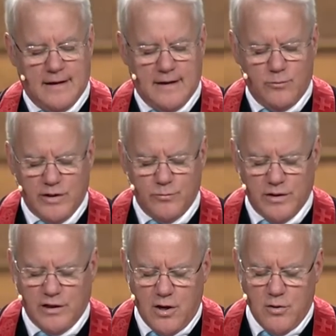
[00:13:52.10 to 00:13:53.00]
And when we
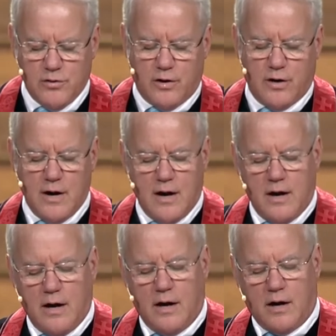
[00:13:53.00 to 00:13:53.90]
load our
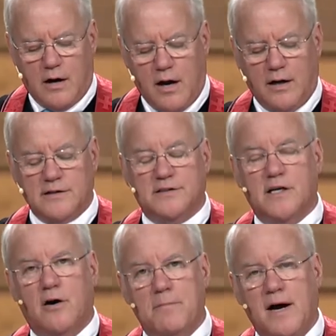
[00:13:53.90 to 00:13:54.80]
our hearts
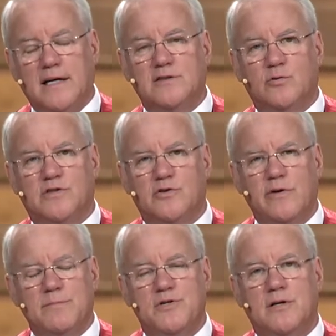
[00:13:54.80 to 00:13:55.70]
and our minds with
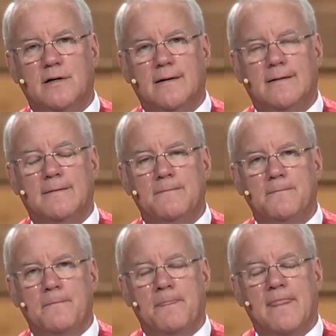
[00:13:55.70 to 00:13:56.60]
Scripture,
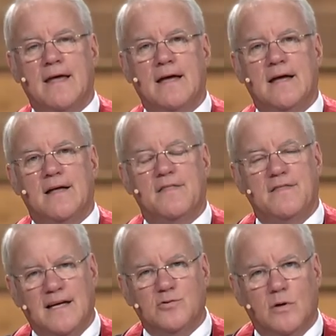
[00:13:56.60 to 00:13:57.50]

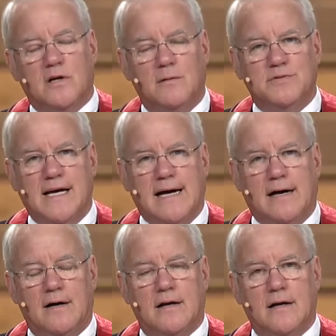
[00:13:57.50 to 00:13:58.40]
that's what comes
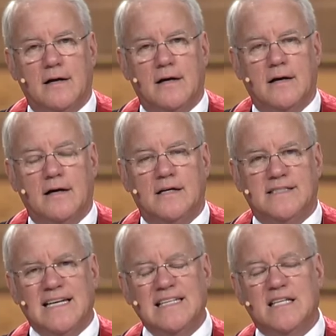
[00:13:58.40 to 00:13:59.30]
out.
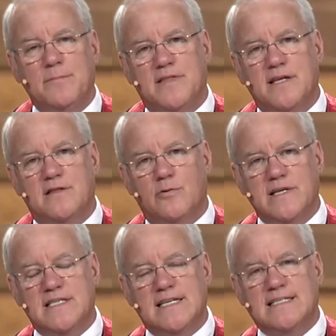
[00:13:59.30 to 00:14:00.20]
2 Timothy
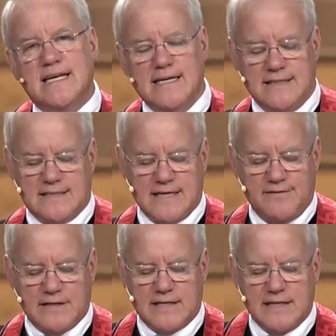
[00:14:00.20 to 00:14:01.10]
3:16 and
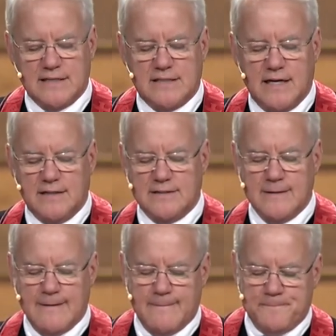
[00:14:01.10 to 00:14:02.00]
17 says,
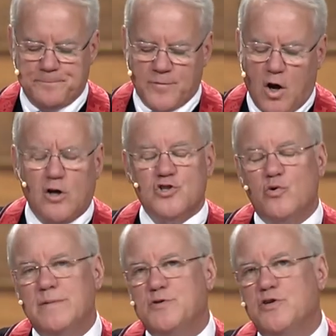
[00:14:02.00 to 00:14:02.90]
all
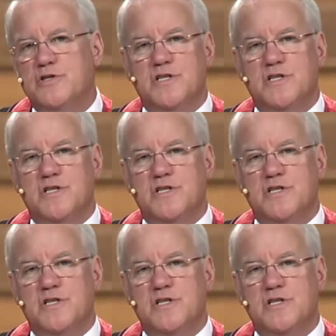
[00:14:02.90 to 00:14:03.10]
scripture is